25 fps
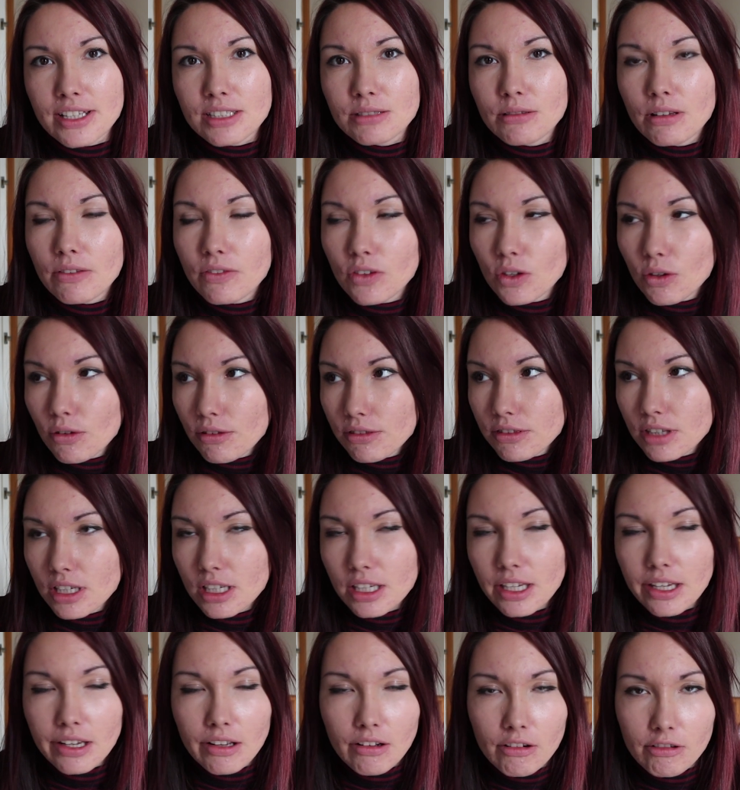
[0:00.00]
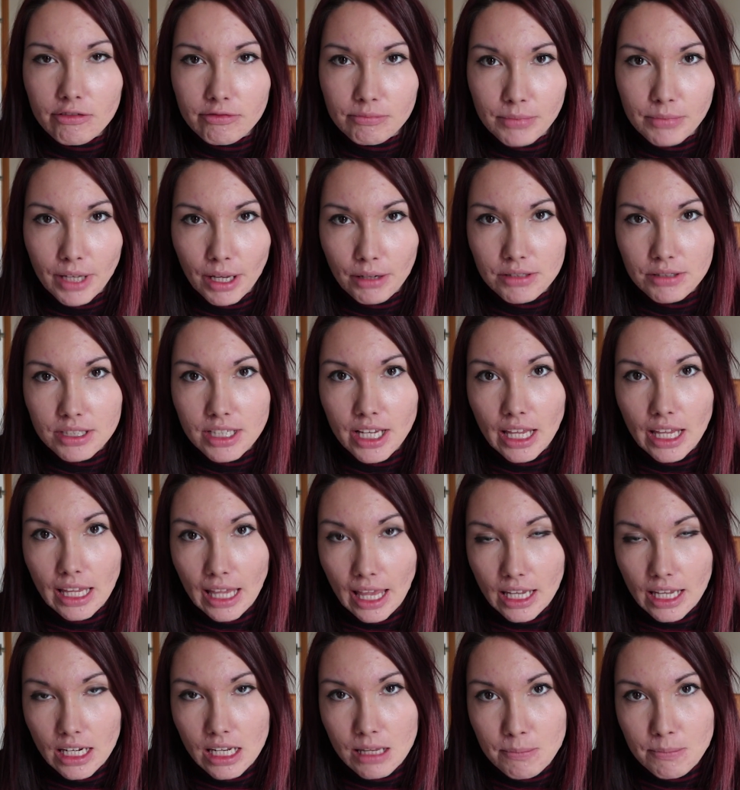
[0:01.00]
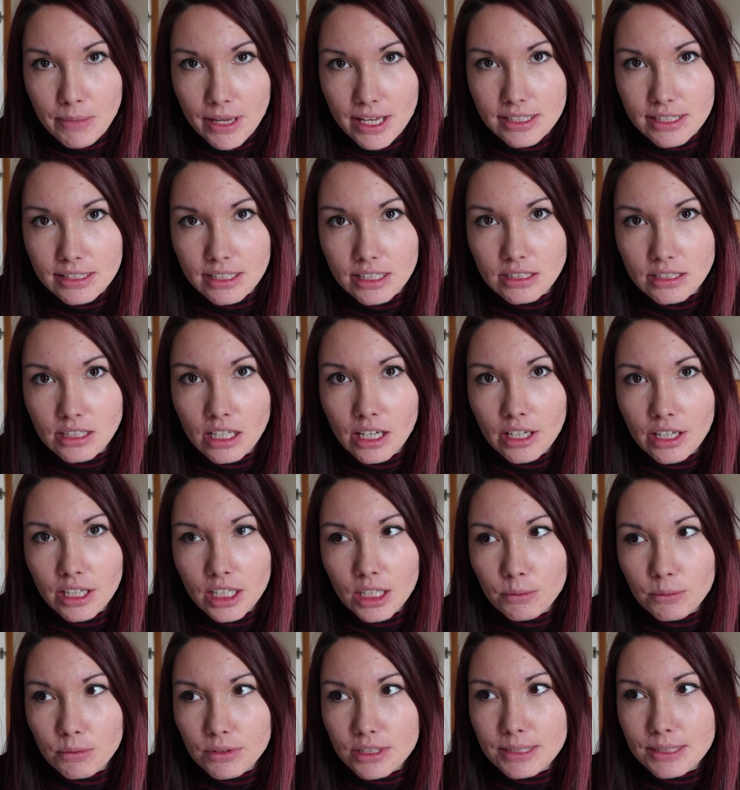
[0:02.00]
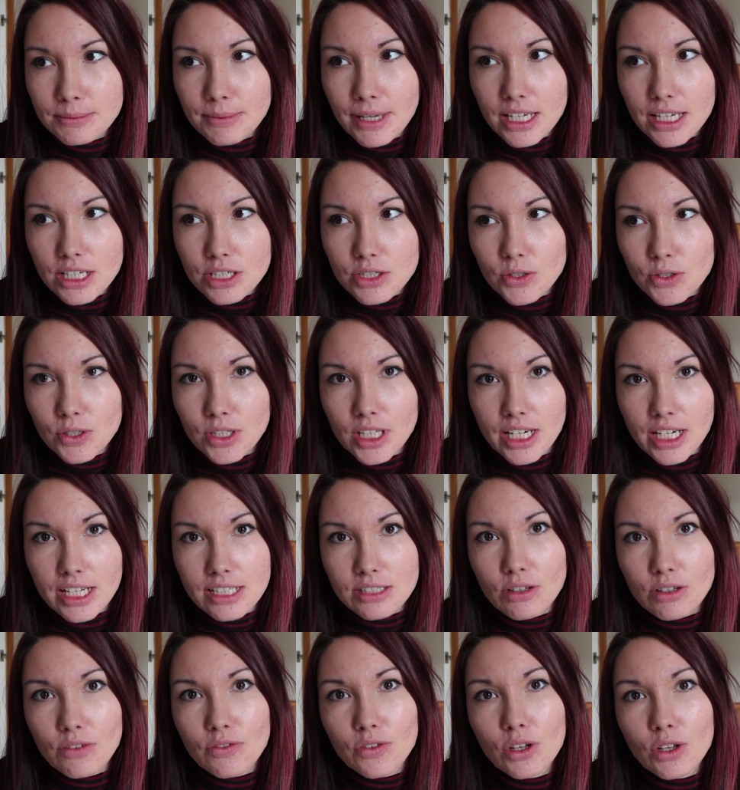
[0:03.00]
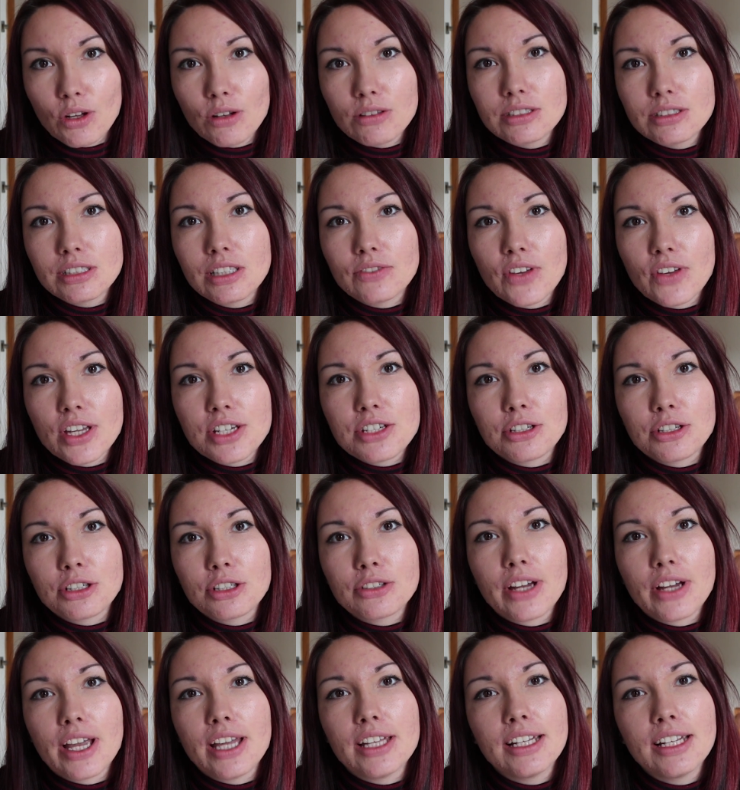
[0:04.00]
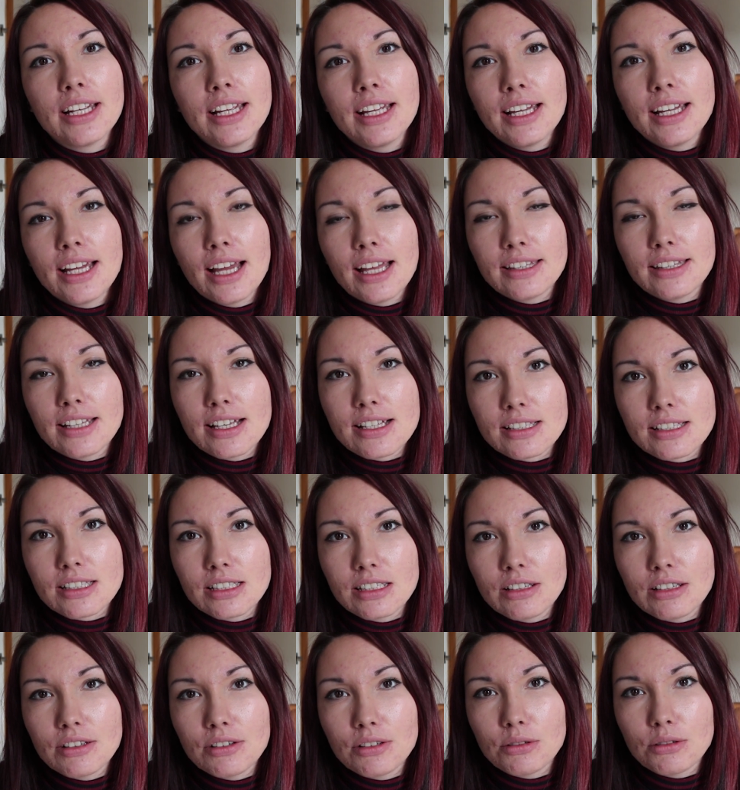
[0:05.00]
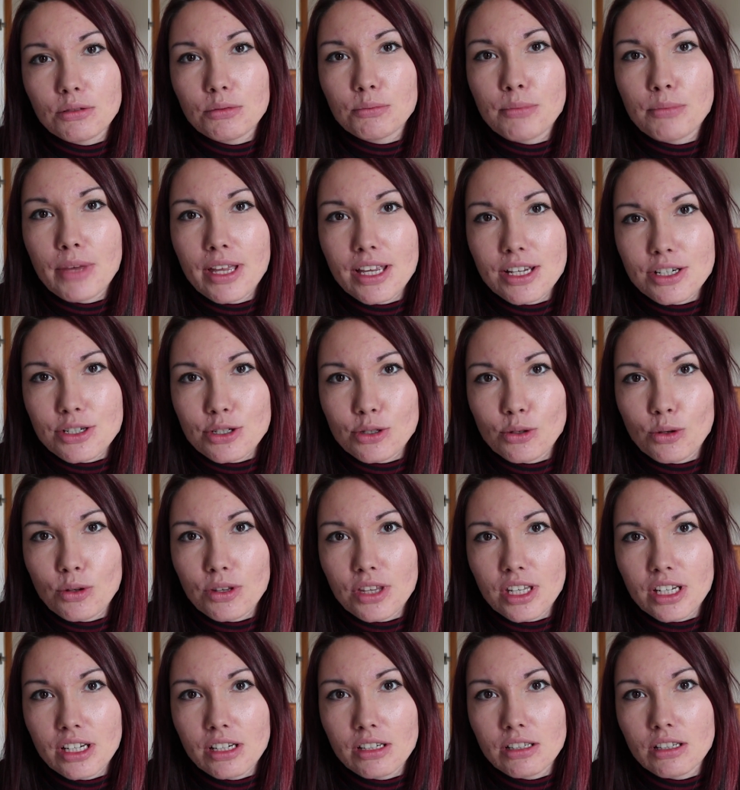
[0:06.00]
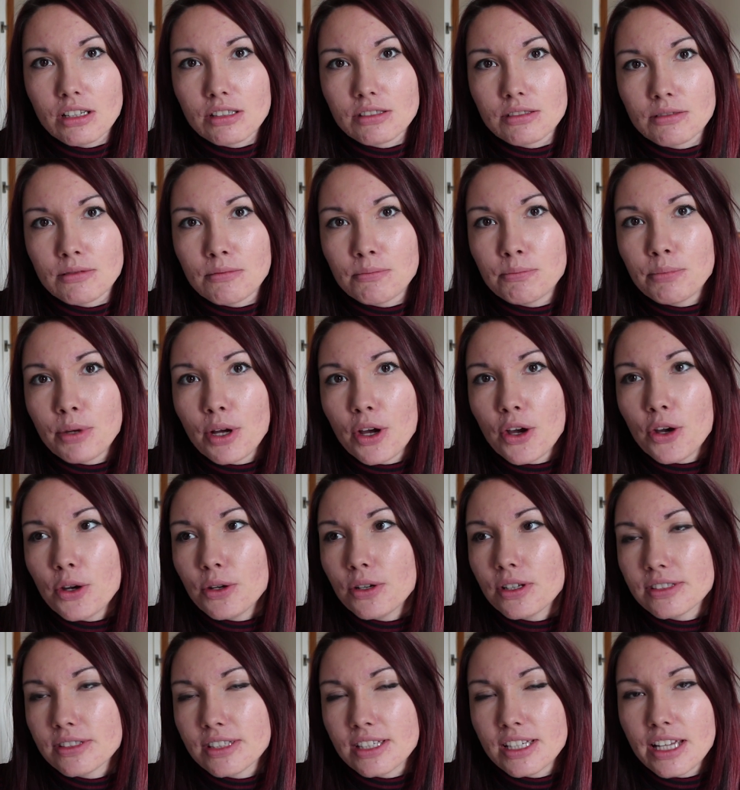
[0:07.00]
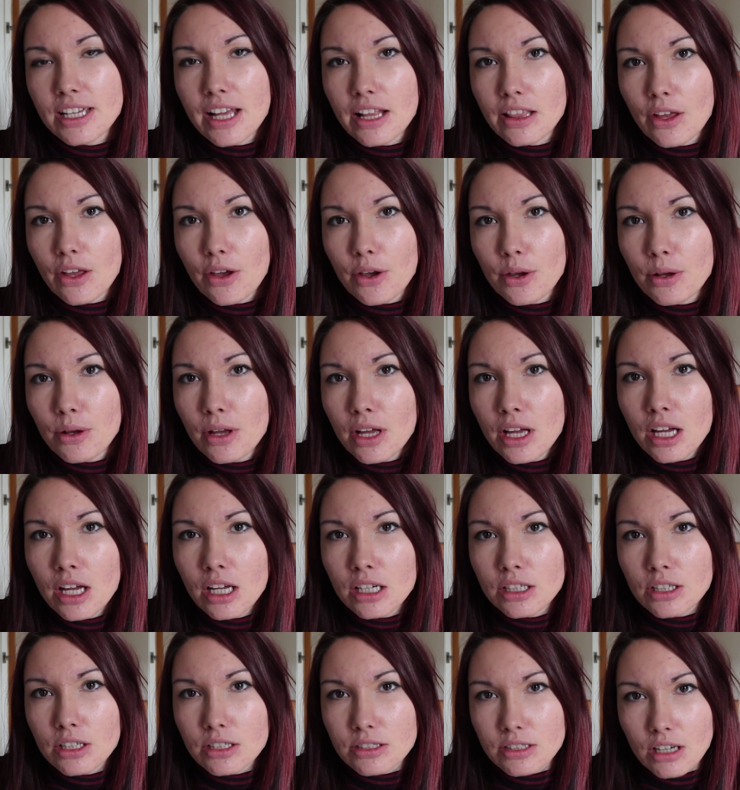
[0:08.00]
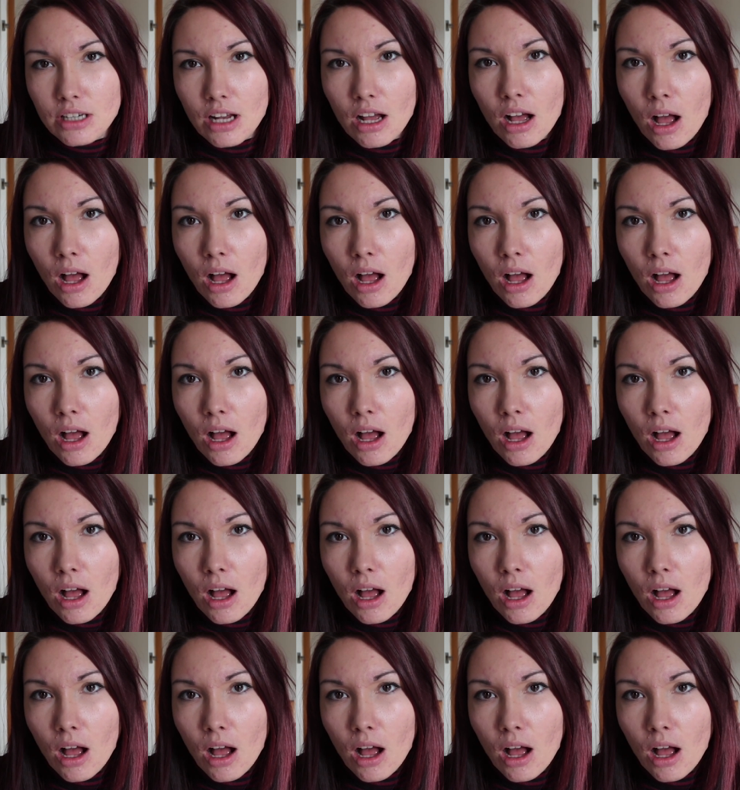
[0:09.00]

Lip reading: So if you're thinking of mounting any pieces, you want to make sure that it's of conservation grade, and that's going to make sure that it doesn't bow, doesn't yellow, doesn't